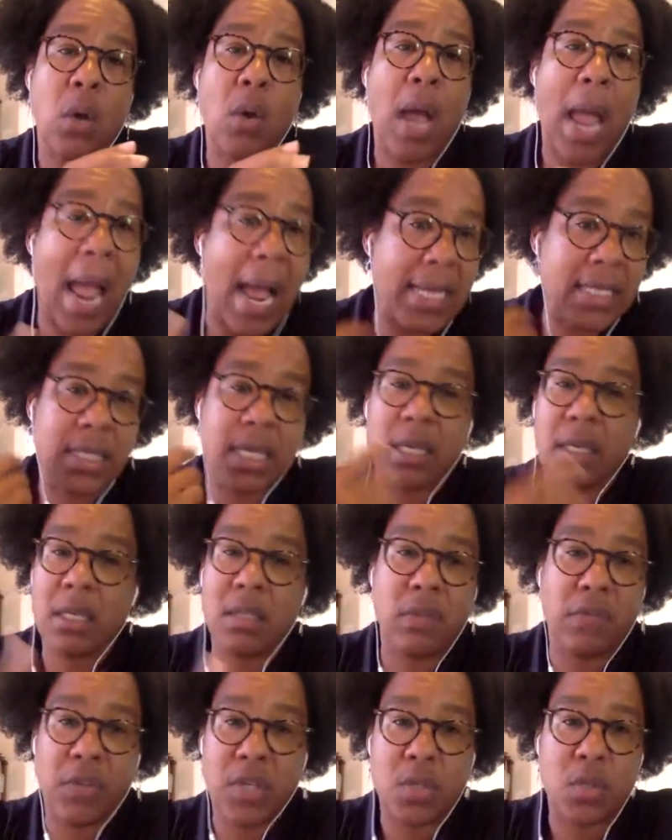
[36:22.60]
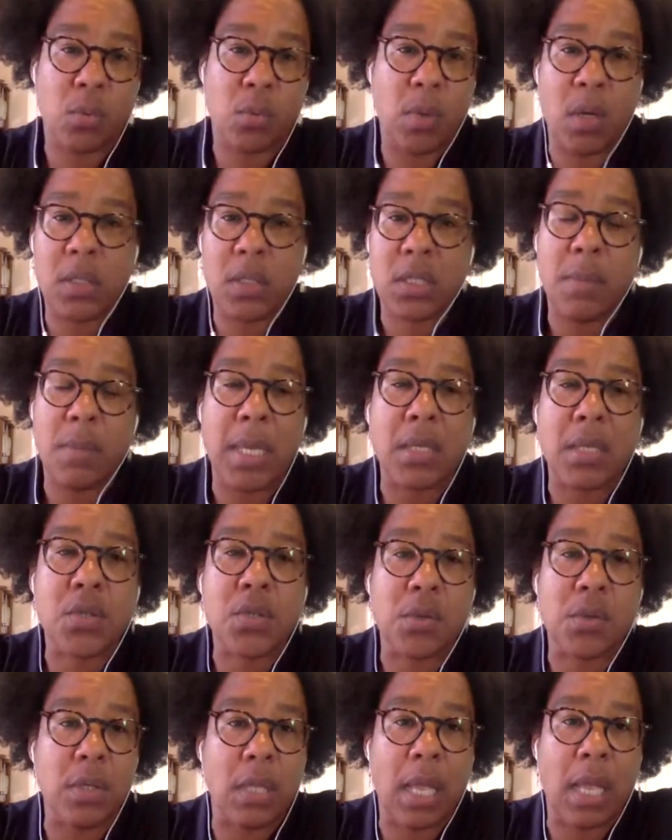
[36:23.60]
asking individuals to make
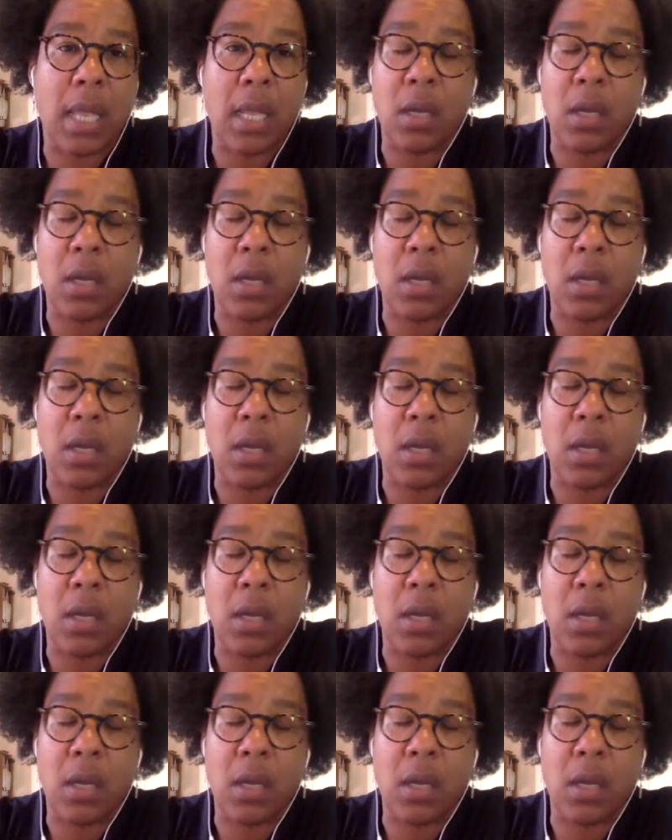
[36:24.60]
sure they